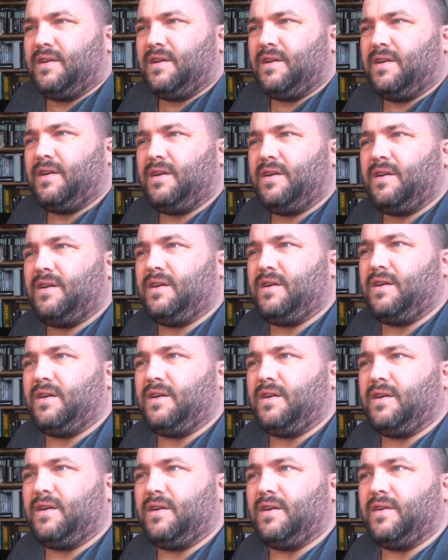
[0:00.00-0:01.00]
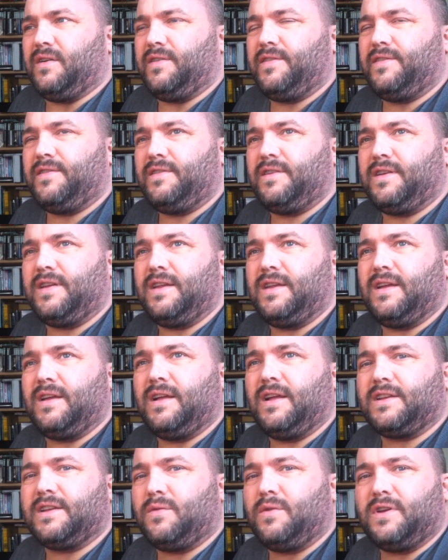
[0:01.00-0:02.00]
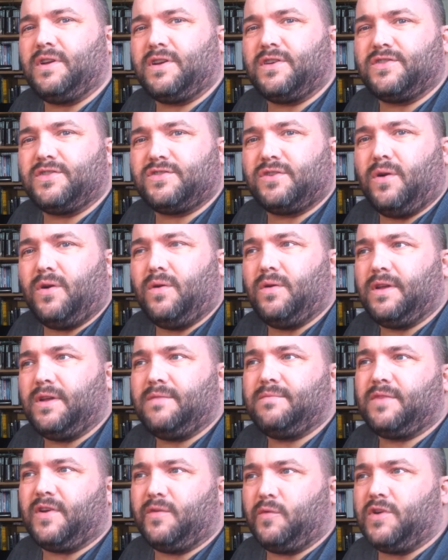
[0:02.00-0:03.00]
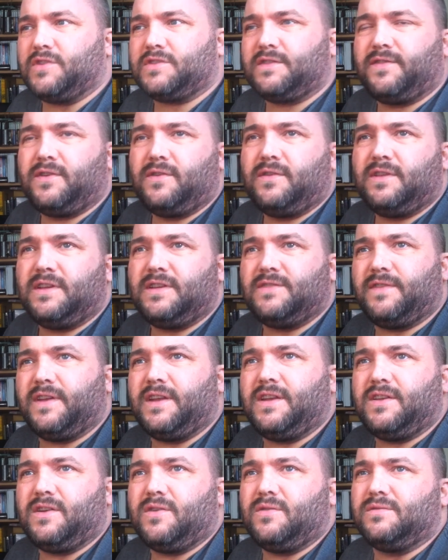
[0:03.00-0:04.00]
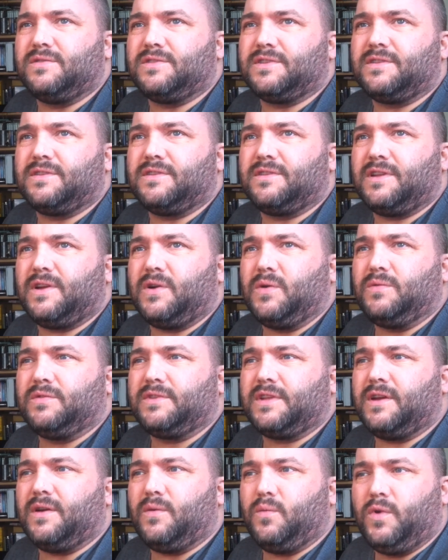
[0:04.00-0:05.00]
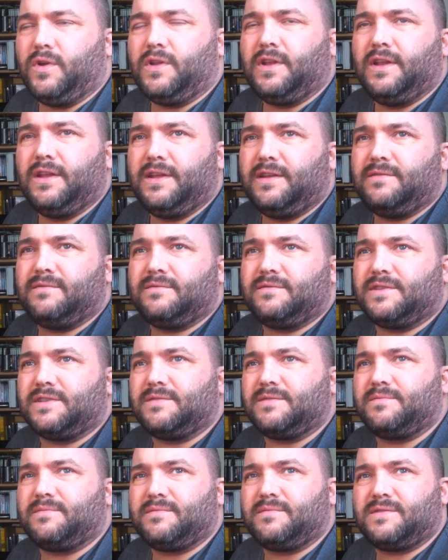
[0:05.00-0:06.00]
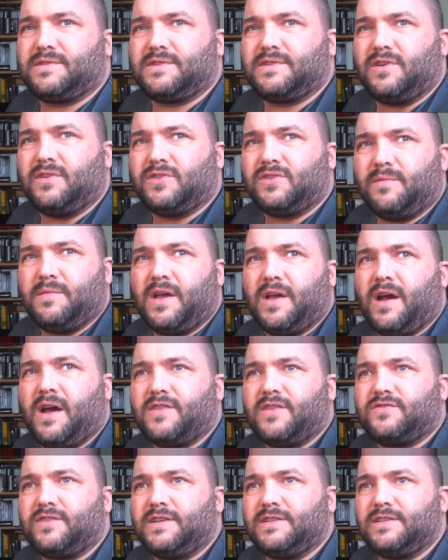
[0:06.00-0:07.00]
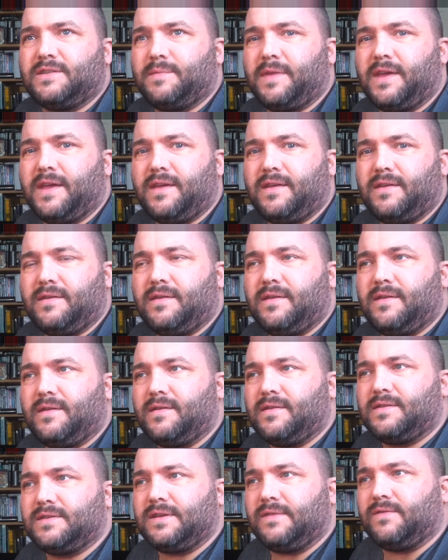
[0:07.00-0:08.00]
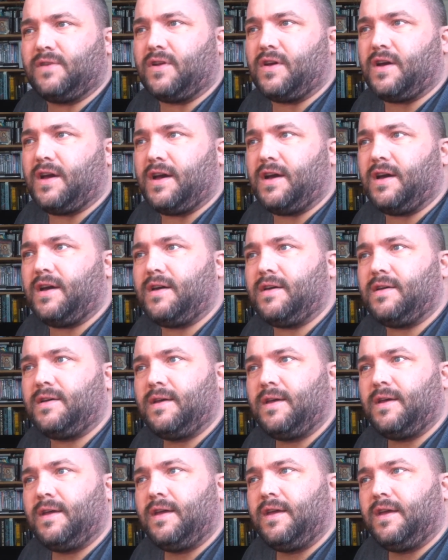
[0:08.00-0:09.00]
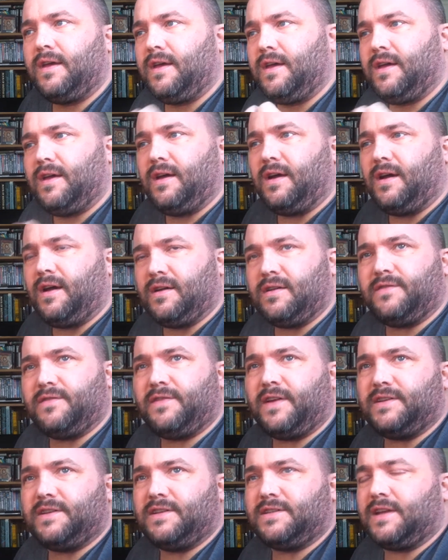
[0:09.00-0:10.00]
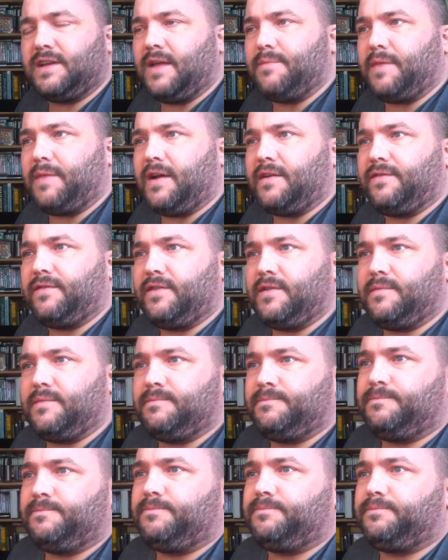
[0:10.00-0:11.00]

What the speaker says: Oh, fucking hell. I don't want to control him. I watched a few of these videos and the old Woodlands tugged on my heartstrings a bit because I've got a heart. I'm going to fetch his dad back for him.